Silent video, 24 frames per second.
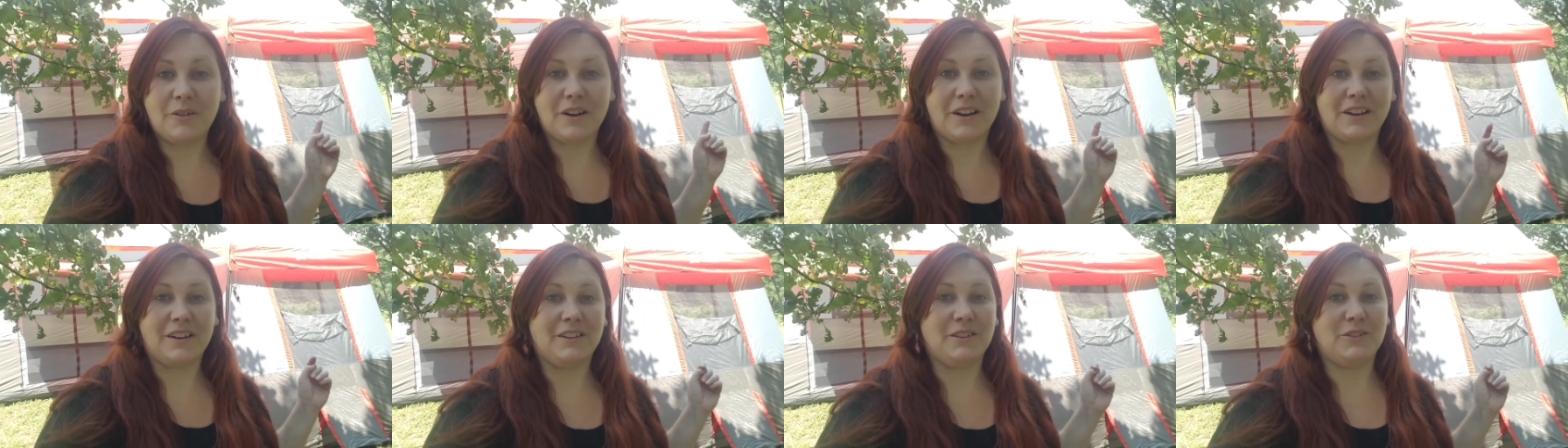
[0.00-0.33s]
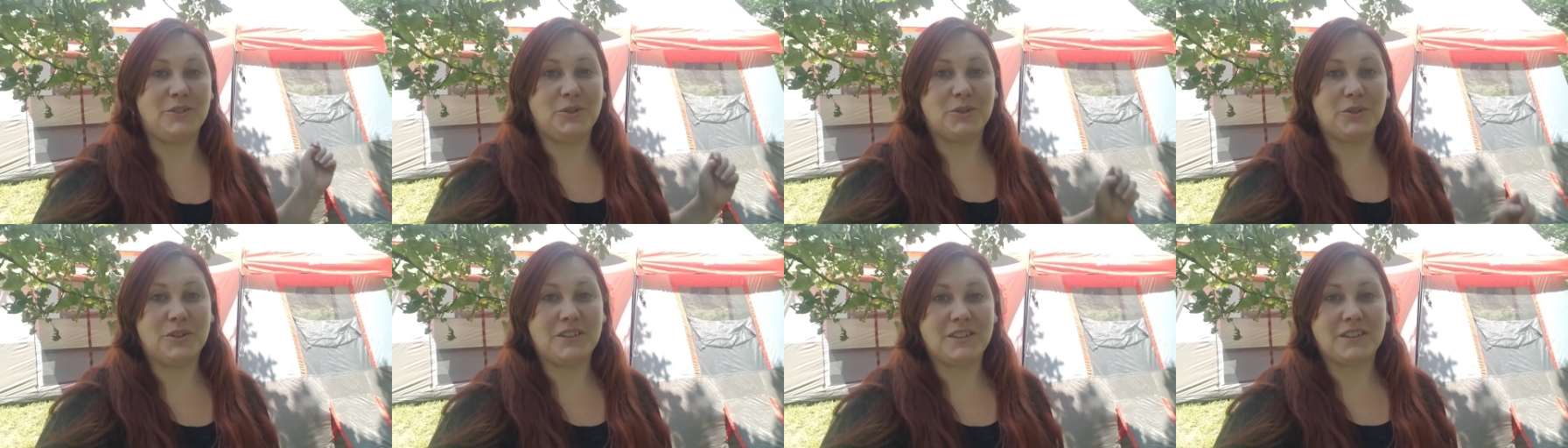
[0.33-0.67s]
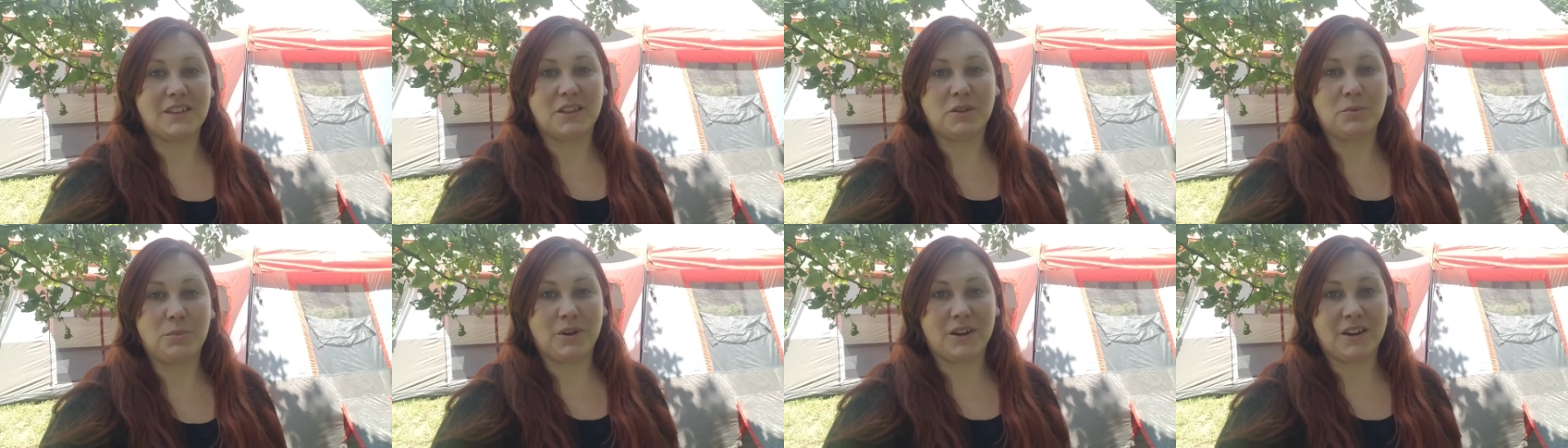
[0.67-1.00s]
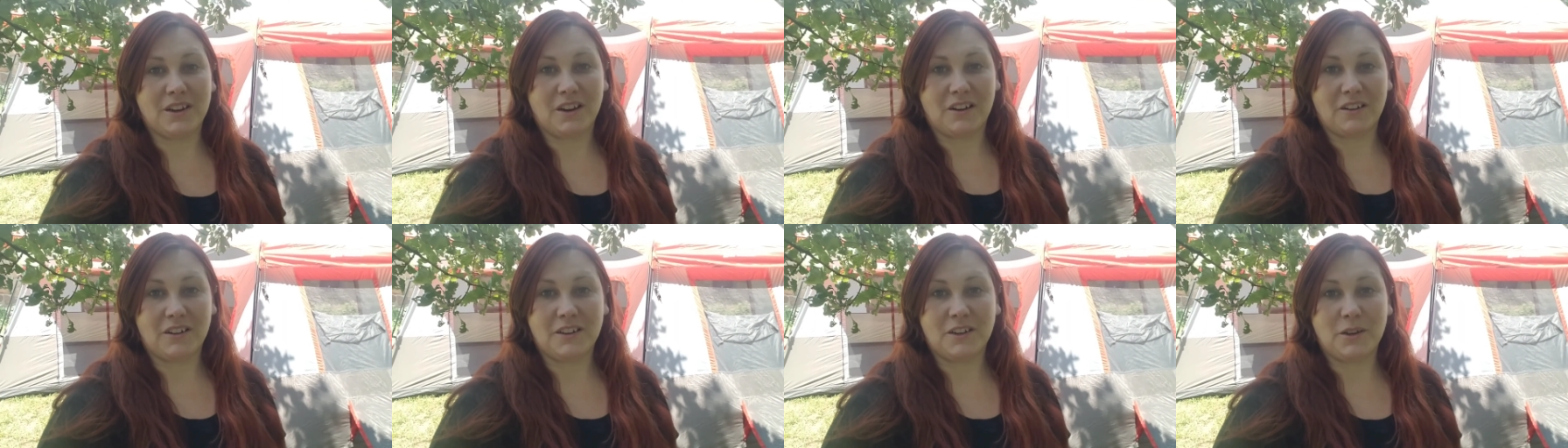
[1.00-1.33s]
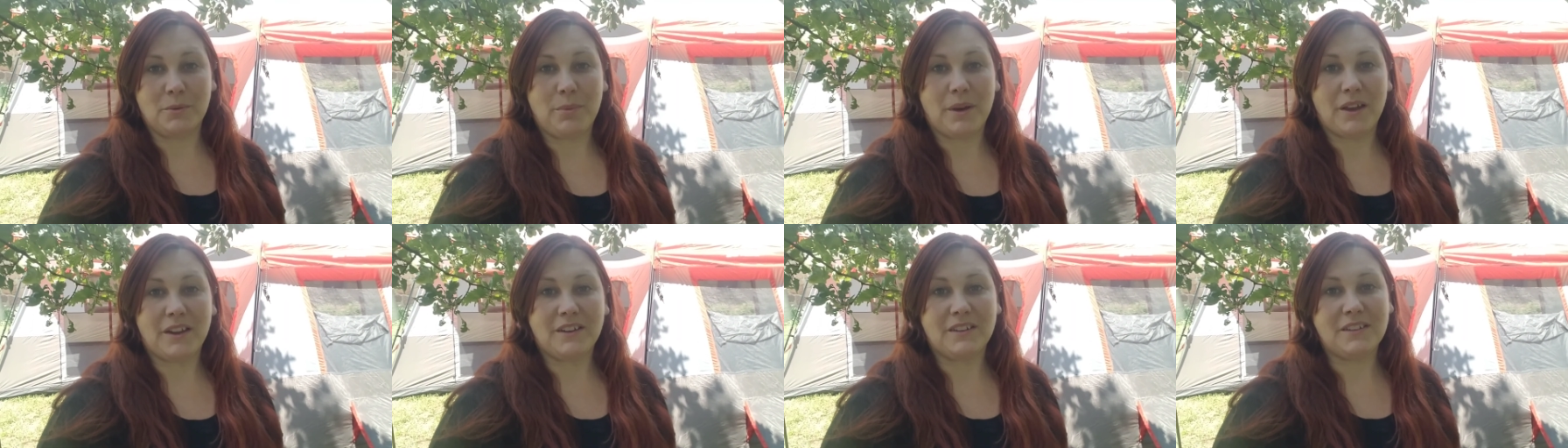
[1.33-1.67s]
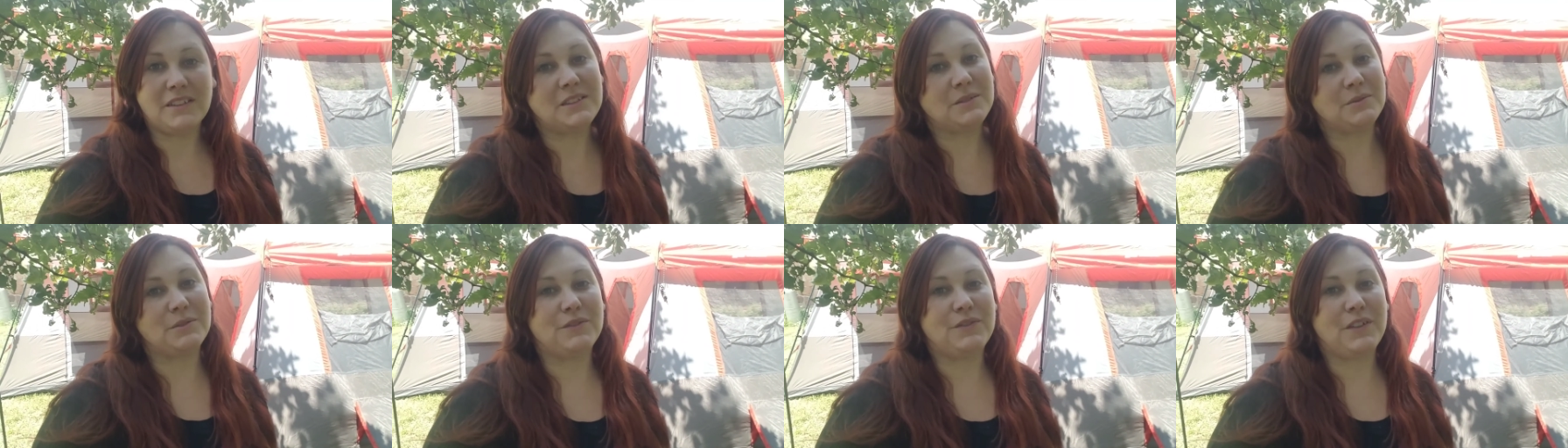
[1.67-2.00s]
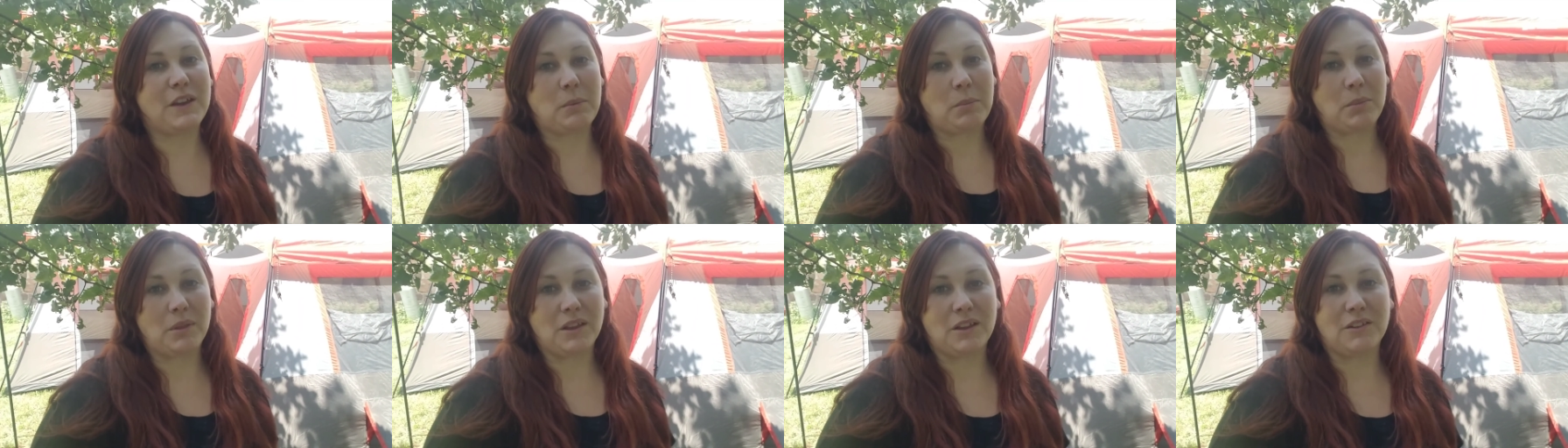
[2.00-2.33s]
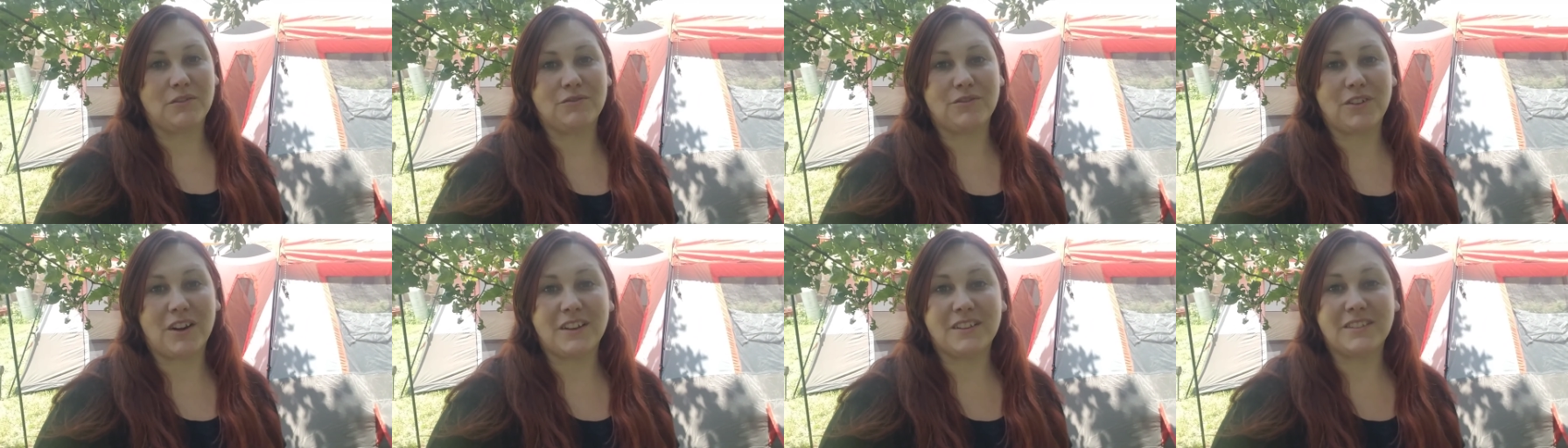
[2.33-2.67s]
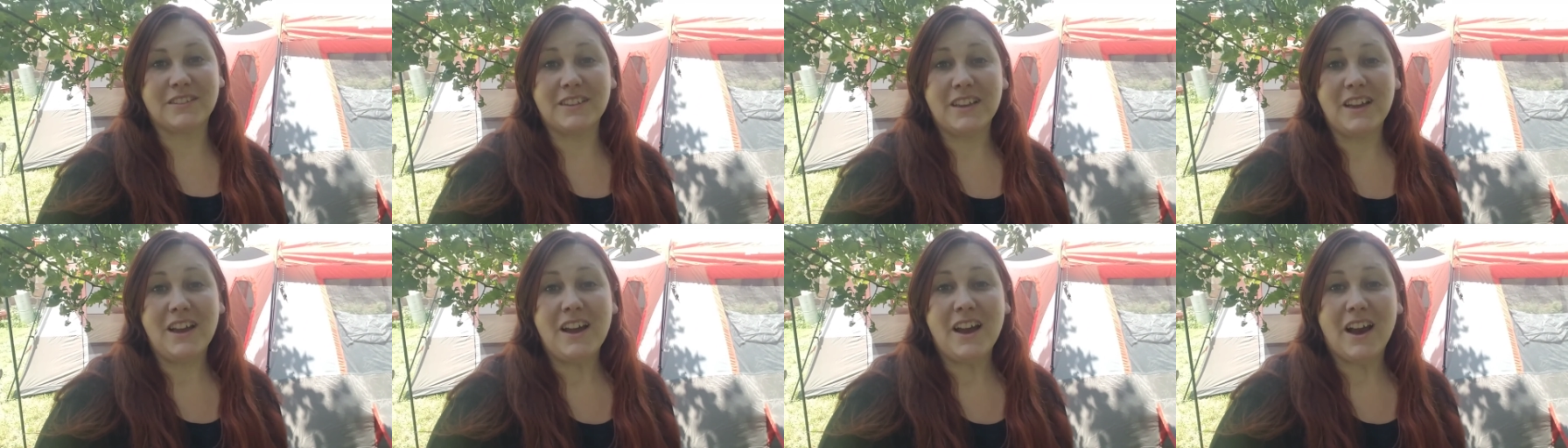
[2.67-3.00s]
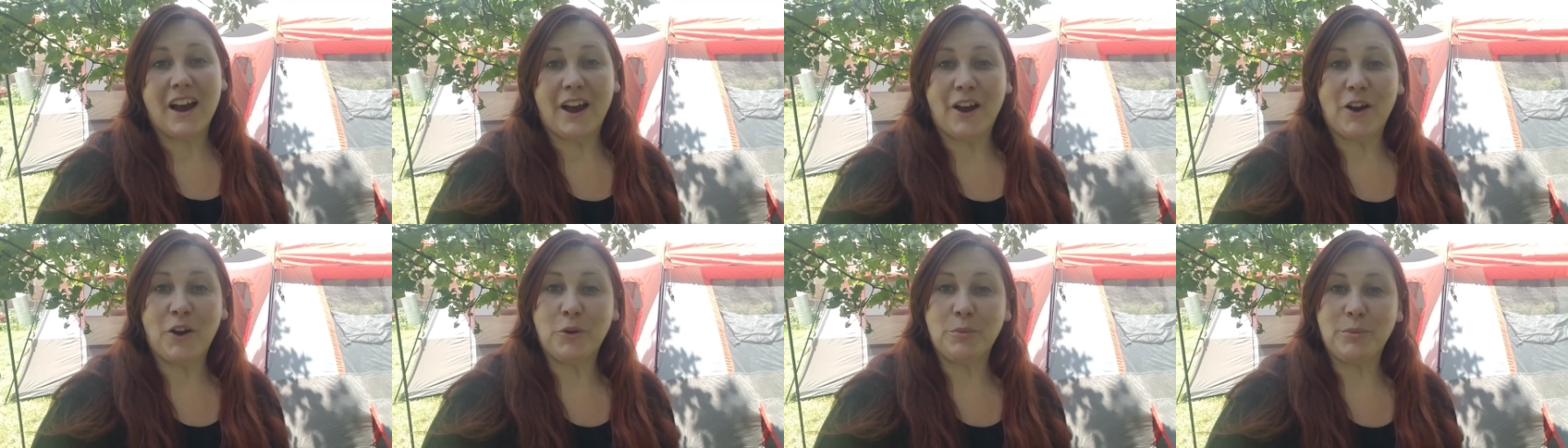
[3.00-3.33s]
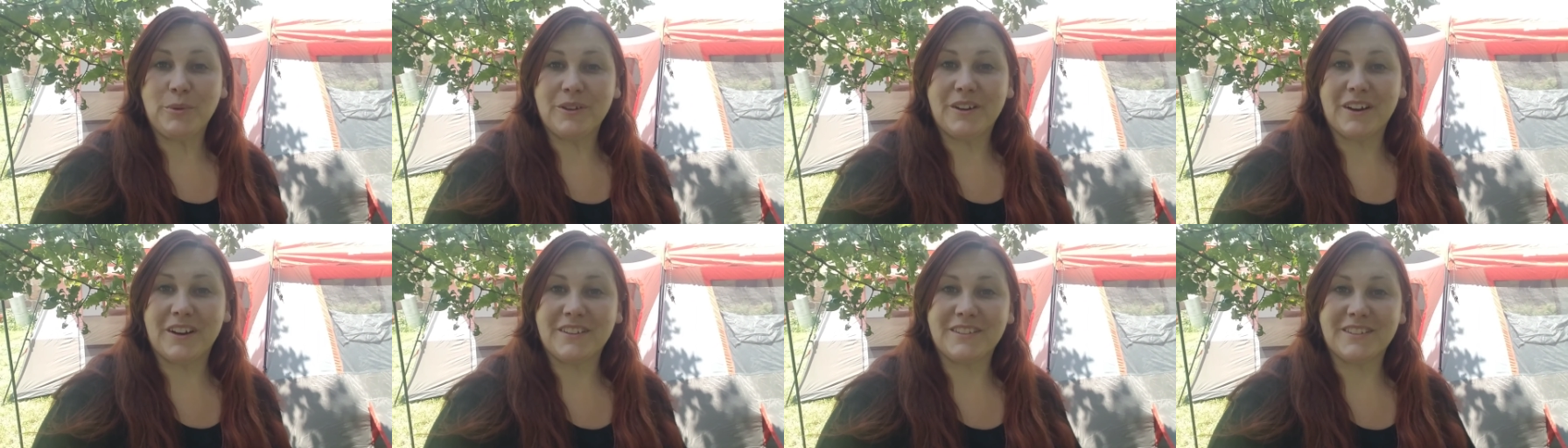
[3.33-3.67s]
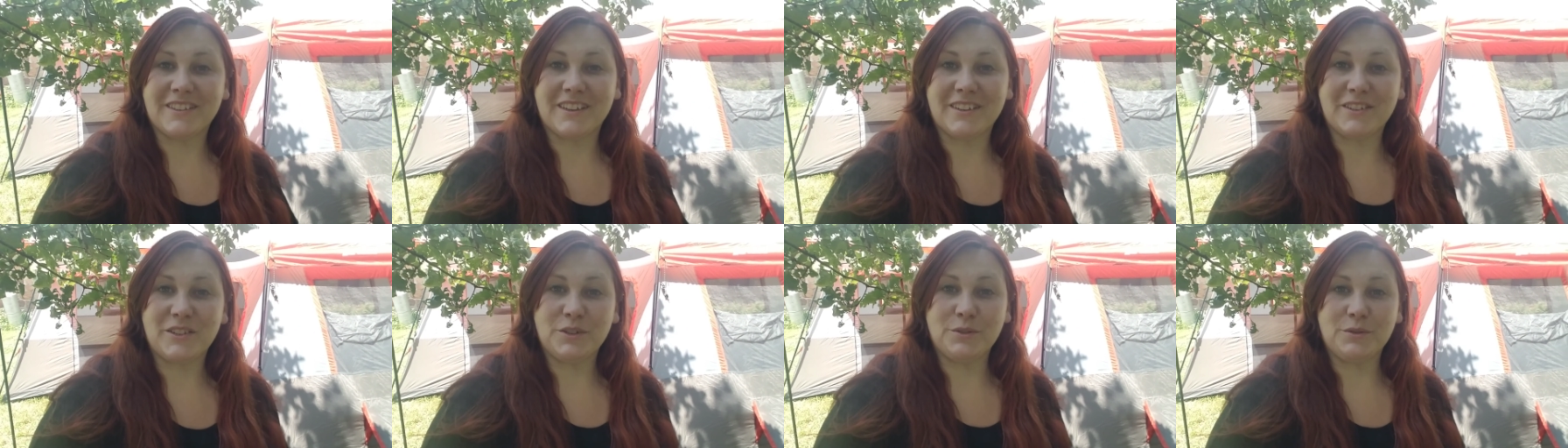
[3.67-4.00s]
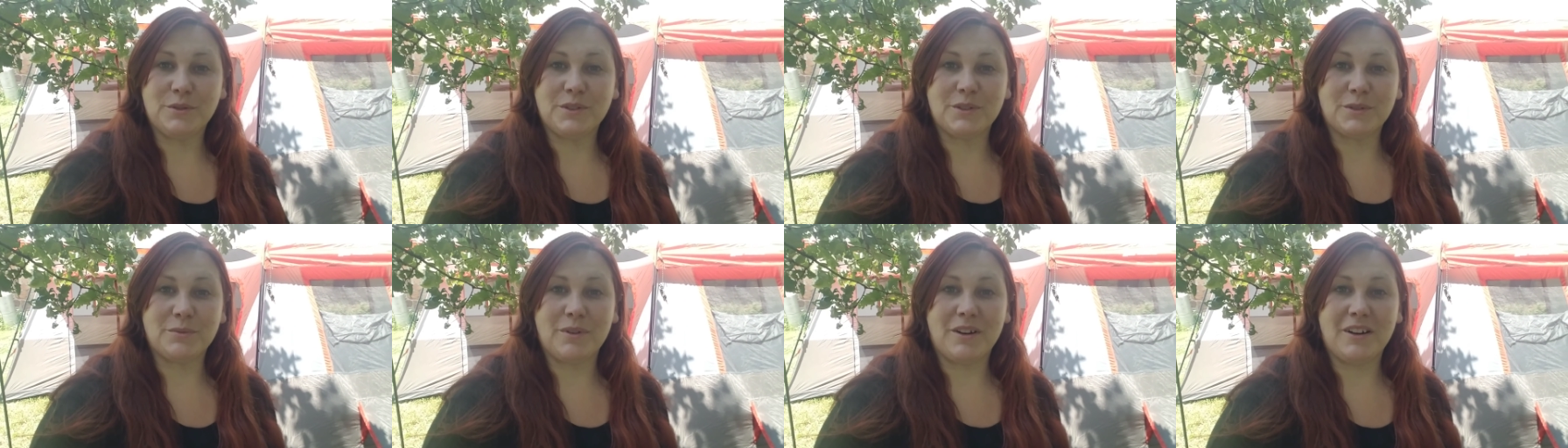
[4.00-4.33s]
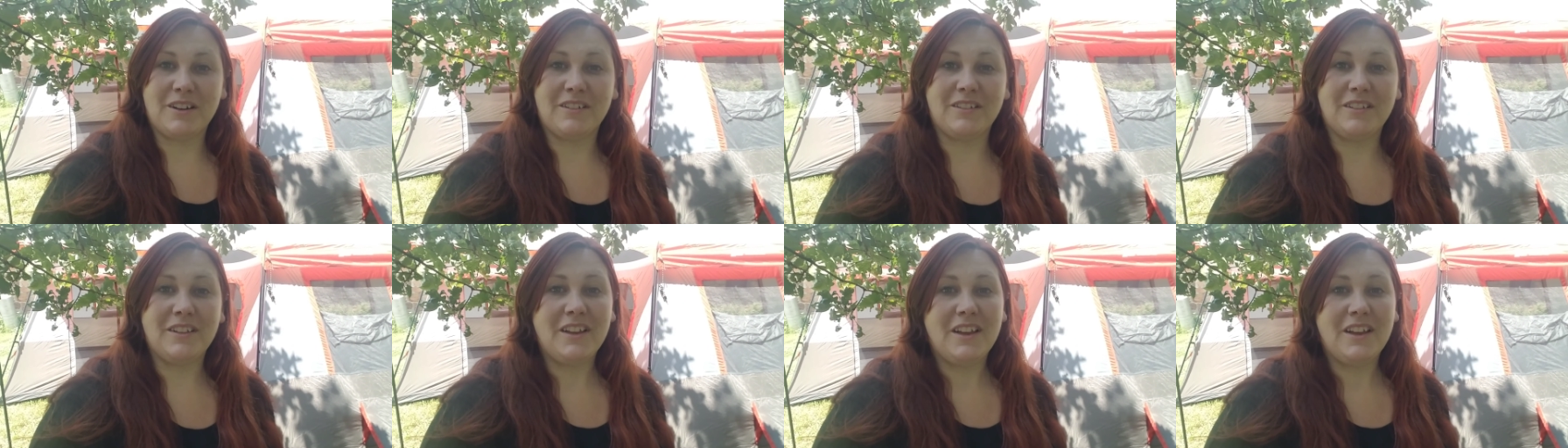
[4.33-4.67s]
and enjoy celebrating our independence with family and friends. I hope you guys get to as well.